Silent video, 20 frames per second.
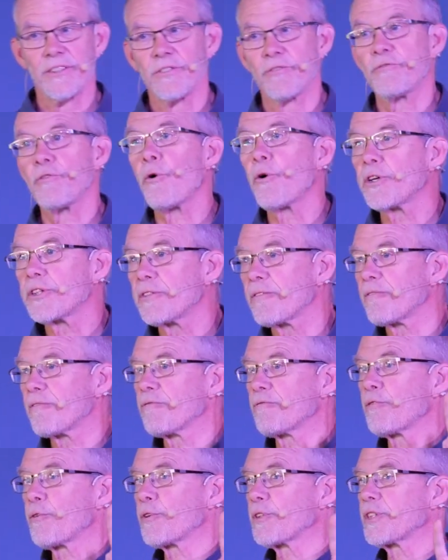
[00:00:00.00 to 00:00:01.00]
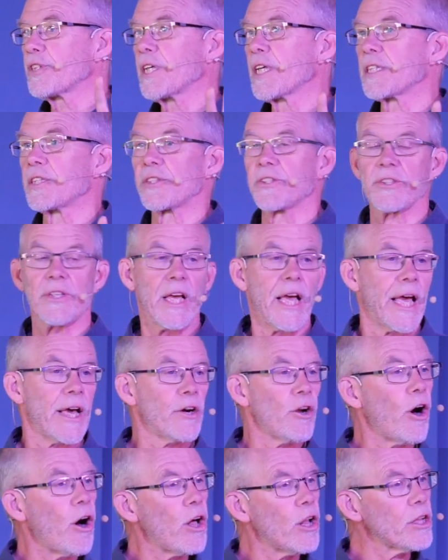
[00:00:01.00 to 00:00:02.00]
Four sons.
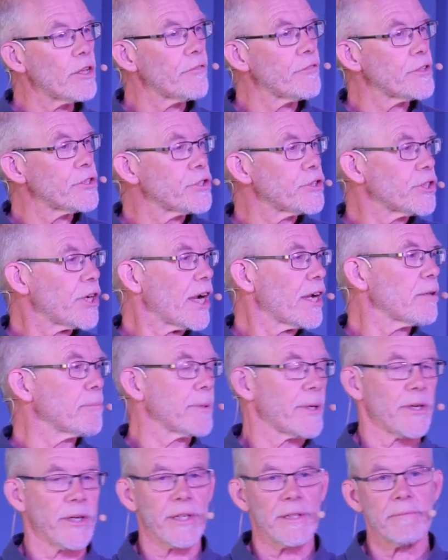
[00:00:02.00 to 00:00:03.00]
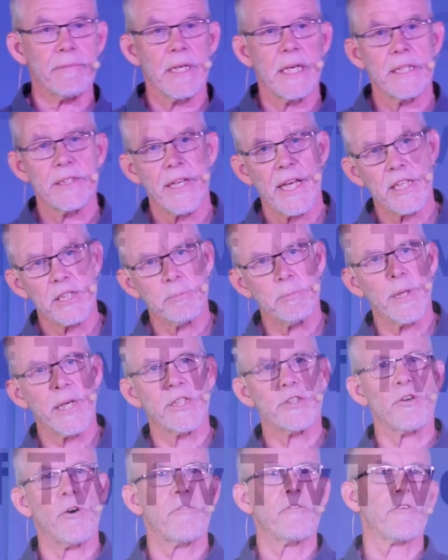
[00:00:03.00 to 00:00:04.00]
And all of this childbearing takes
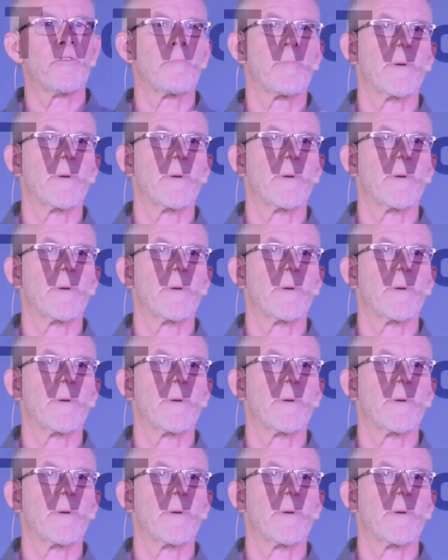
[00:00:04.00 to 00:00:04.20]
place over